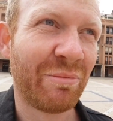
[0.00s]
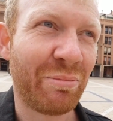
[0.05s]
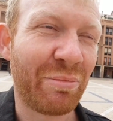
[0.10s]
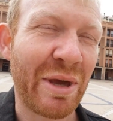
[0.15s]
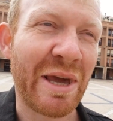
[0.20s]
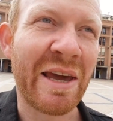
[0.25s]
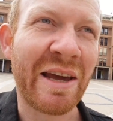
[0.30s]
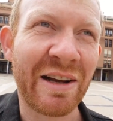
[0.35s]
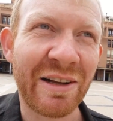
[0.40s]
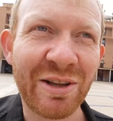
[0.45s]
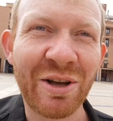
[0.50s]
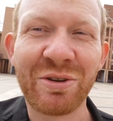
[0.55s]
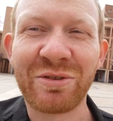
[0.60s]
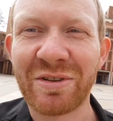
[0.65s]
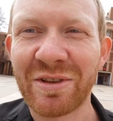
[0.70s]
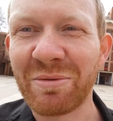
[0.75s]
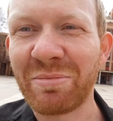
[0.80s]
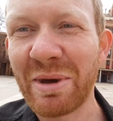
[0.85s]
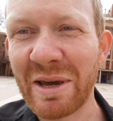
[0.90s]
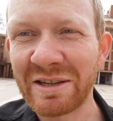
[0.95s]
being close
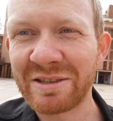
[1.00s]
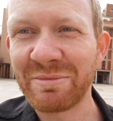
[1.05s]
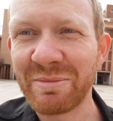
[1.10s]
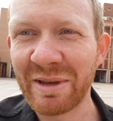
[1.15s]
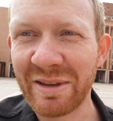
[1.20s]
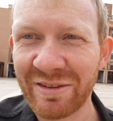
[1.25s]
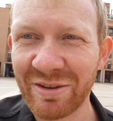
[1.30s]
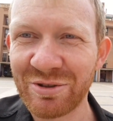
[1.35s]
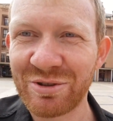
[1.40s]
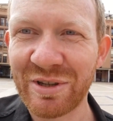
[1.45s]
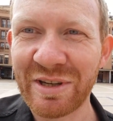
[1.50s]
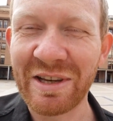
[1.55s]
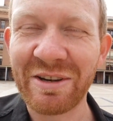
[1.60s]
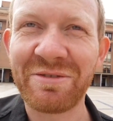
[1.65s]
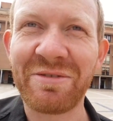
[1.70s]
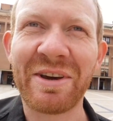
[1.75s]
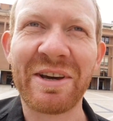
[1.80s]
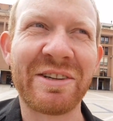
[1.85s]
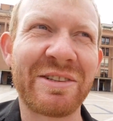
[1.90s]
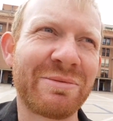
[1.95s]
to the beach means you should eat
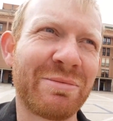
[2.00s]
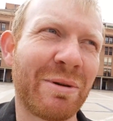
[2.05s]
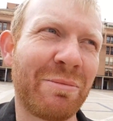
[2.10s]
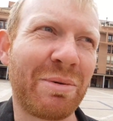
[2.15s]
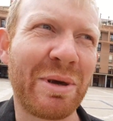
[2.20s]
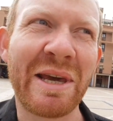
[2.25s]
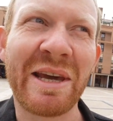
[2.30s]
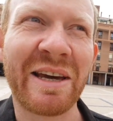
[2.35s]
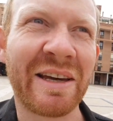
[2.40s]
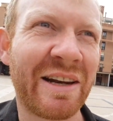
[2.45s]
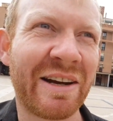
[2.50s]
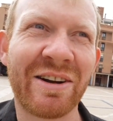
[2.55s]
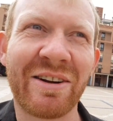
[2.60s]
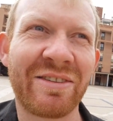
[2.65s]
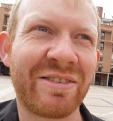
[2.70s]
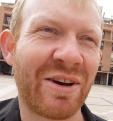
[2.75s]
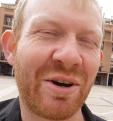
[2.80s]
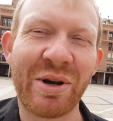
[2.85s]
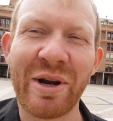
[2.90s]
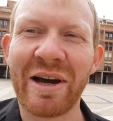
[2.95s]
fish. But being in
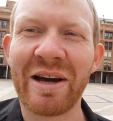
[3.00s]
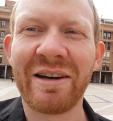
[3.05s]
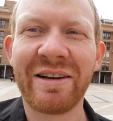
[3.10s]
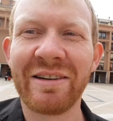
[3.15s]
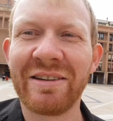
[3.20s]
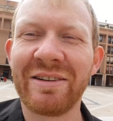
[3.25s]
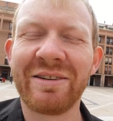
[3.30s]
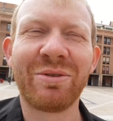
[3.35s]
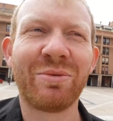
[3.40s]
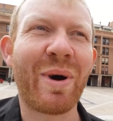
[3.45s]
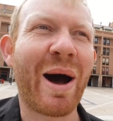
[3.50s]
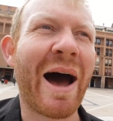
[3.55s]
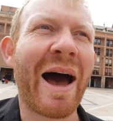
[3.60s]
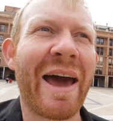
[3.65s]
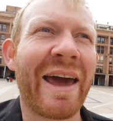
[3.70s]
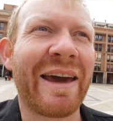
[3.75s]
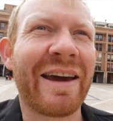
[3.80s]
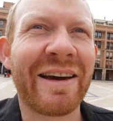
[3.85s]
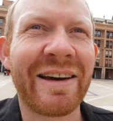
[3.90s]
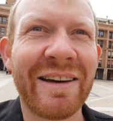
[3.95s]
Arizona,
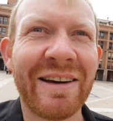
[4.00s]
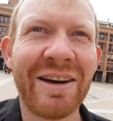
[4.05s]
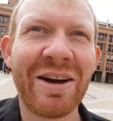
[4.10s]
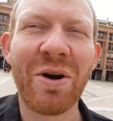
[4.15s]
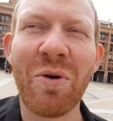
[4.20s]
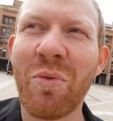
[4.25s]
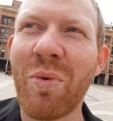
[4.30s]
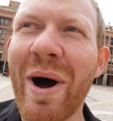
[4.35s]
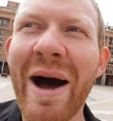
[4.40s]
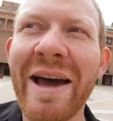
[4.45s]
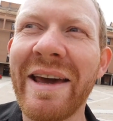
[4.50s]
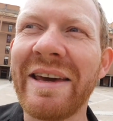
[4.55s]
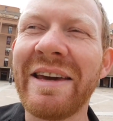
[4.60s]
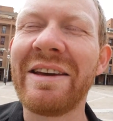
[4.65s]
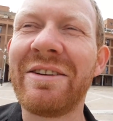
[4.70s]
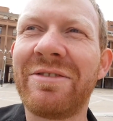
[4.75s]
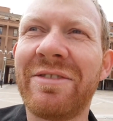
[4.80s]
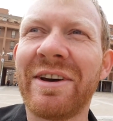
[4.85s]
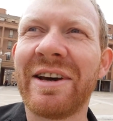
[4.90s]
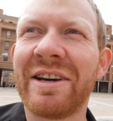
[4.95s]
why? Why
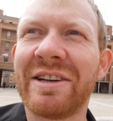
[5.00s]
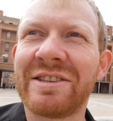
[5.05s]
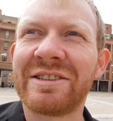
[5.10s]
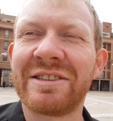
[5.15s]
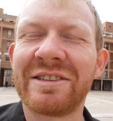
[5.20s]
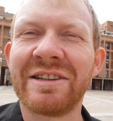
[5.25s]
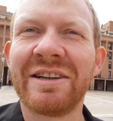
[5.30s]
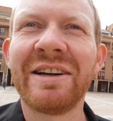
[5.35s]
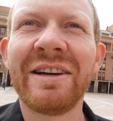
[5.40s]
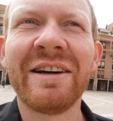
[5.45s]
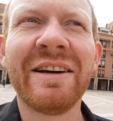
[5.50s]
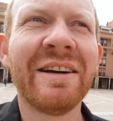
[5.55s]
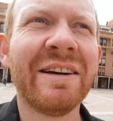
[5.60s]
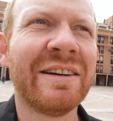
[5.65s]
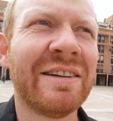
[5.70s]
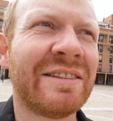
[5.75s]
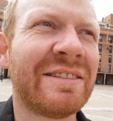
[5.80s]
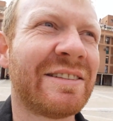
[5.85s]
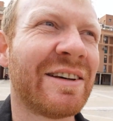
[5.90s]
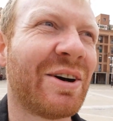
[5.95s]
eat fish?
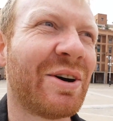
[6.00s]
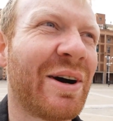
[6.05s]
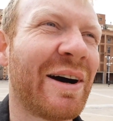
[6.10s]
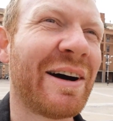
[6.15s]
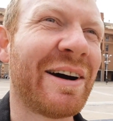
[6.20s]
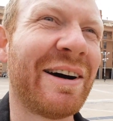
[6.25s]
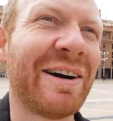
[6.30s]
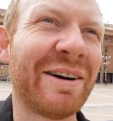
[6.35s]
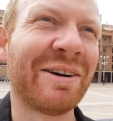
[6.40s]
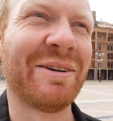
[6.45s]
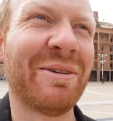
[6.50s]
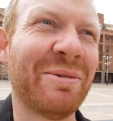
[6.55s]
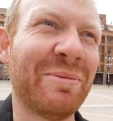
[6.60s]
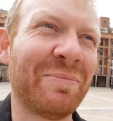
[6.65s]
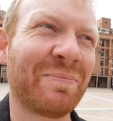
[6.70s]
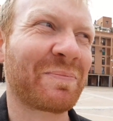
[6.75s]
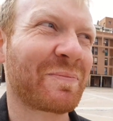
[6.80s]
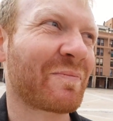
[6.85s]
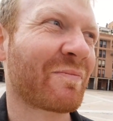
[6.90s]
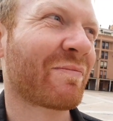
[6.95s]
So
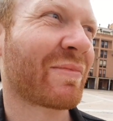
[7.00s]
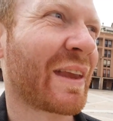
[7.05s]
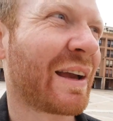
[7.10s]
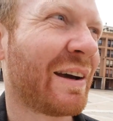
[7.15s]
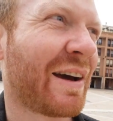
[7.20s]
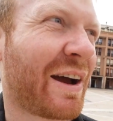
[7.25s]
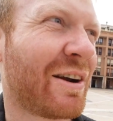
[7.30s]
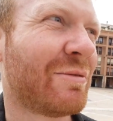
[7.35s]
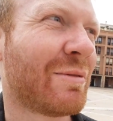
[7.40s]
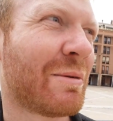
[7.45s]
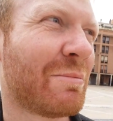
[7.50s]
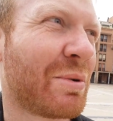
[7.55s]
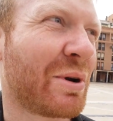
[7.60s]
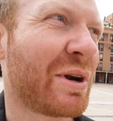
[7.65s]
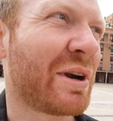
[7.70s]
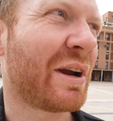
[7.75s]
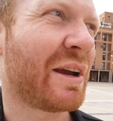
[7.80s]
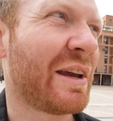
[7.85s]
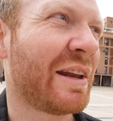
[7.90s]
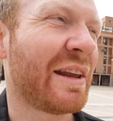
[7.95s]
I
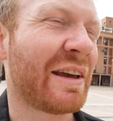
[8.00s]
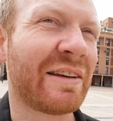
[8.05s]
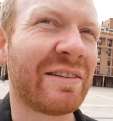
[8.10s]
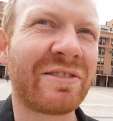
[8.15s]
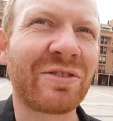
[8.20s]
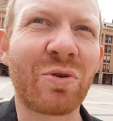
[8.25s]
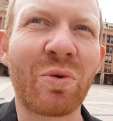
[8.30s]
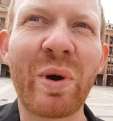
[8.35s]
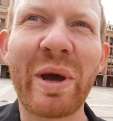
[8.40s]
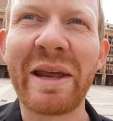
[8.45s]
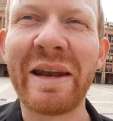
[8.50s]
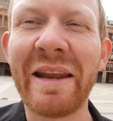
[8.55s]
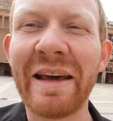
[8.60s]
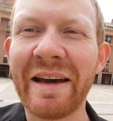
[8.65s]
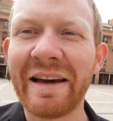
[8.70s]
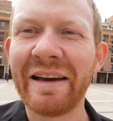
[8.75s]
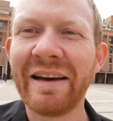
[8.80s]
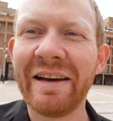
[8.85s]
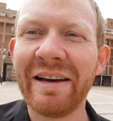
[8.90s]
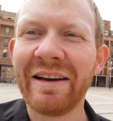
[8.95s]
remember eating squid
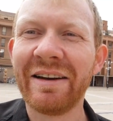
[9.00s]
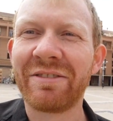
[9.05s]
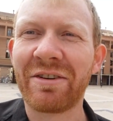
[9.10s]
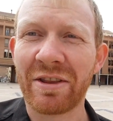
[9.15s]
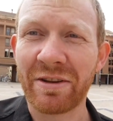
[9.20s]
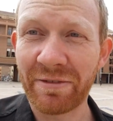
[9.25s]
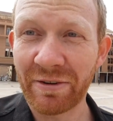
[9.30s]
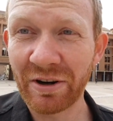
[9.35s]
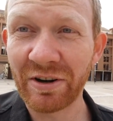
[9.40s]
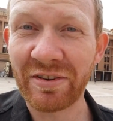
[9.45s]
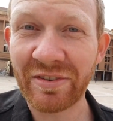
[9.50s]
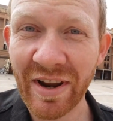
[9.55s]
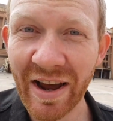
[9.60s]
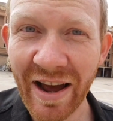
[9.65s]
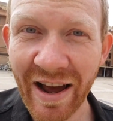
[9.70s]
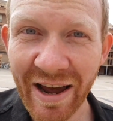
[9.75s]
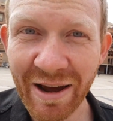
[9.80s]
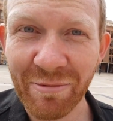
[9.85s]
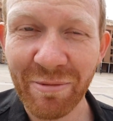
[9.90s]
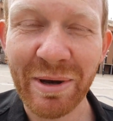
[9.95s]
for the first
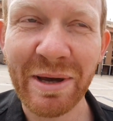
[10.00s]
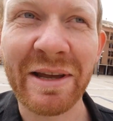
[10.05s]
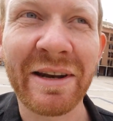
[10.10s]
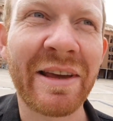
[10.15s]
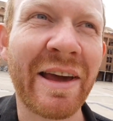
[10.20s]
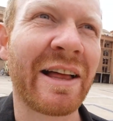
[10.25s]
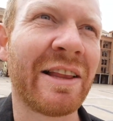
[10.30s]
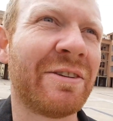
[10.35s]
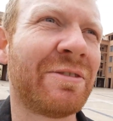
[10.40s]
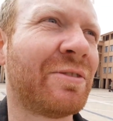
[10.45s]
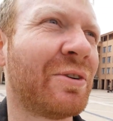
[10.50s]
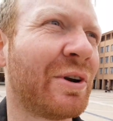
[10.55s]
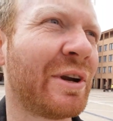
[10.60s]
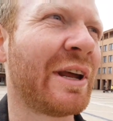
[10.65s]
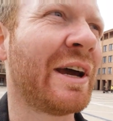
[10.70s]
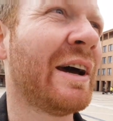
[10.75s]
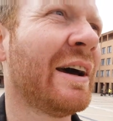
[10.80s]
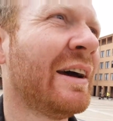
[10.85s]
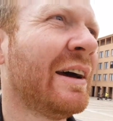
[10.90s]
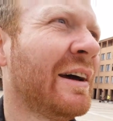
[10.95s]
time in
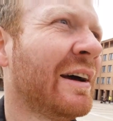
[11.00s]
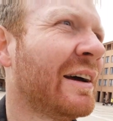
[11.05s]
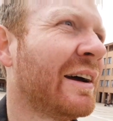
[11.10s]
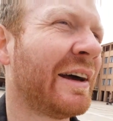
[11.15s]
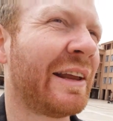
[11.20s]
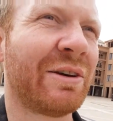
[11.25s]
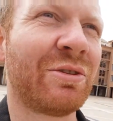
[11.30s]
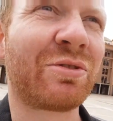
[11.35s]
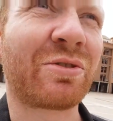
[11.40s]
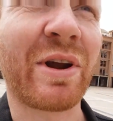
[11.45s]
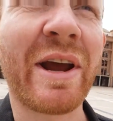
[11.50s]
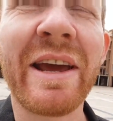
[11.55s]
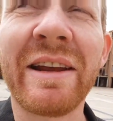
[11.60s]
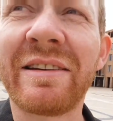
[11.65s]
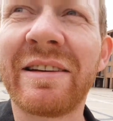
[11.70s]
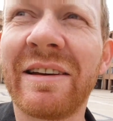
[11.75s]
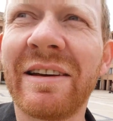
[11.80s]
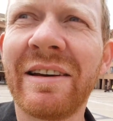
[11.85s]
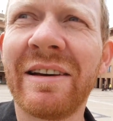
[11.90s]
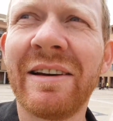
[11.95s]
California, and it was
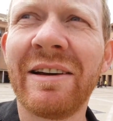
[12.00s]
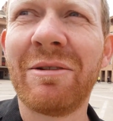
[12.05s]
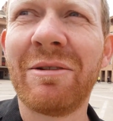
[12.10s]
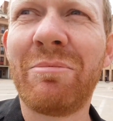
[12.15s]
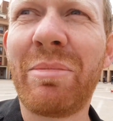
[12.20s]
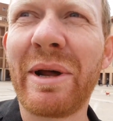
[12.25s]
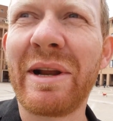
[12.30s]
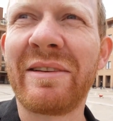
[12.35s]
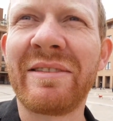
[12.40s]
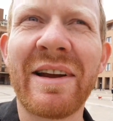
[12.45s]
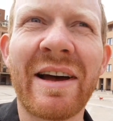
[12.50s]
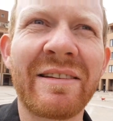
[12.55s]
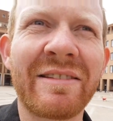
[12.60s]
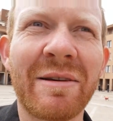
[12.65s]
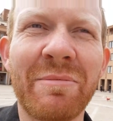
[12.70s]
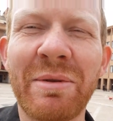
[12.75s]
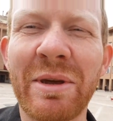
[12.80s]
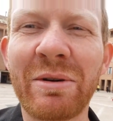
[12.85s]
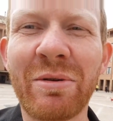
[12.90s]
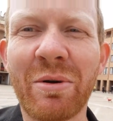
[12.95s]
great. But it's not
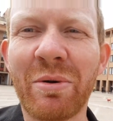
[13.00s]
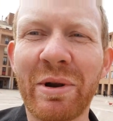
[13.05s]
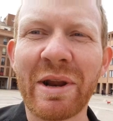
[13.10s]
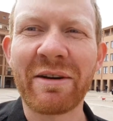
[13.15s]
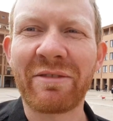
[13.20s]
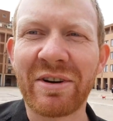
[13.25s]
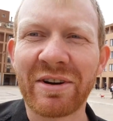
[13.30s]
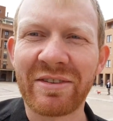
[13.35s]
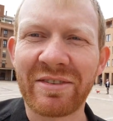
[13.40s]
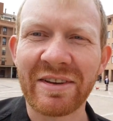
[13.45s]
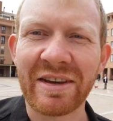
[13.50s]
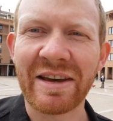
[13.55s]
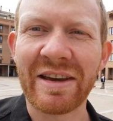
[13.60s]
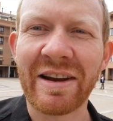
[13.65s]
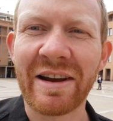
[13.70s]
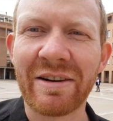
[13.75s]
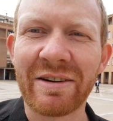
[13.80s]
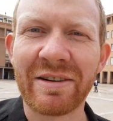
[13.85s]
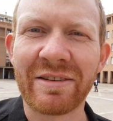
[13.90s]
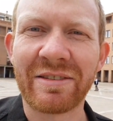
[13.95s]
something we would ever see
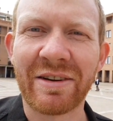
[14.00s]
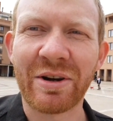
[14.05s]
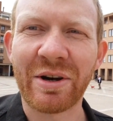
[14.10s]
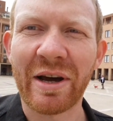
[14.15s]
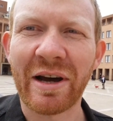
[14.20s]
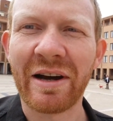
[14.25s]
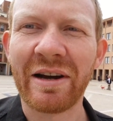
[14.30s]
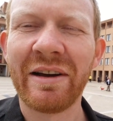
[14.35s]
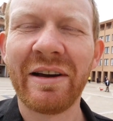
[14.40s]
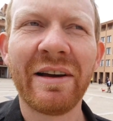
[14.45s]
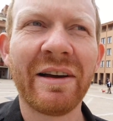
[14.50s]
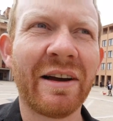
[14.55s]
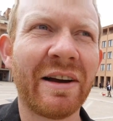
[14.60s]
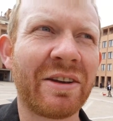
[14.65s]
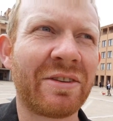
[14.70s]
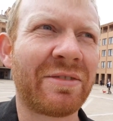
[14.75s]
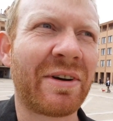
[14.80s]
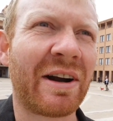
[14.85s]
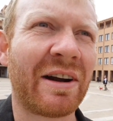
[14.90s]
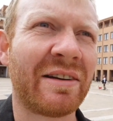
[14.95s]
in Arizona,
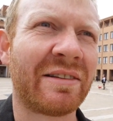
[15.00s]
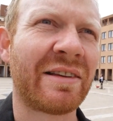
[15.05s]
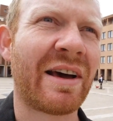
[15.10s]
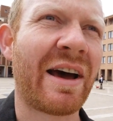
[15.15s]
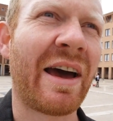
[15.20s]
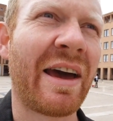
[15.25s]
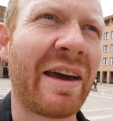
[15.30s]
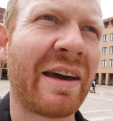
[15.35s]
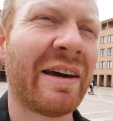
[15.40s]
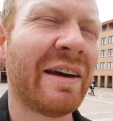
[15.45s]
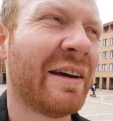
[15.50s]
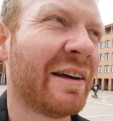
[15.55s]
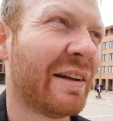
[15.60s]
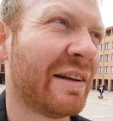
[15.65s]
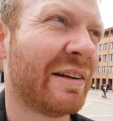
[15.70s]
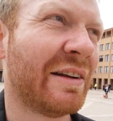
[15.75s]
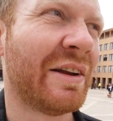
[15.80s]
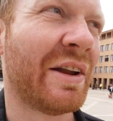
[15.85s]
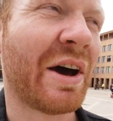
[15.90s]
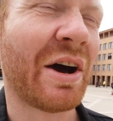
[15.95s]
as far as I
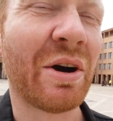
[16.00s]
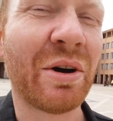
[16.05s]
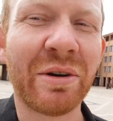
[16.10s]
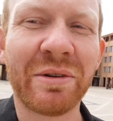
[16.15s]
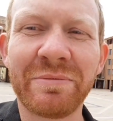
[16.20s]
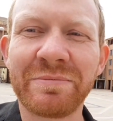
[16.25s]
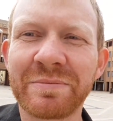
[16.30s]
know.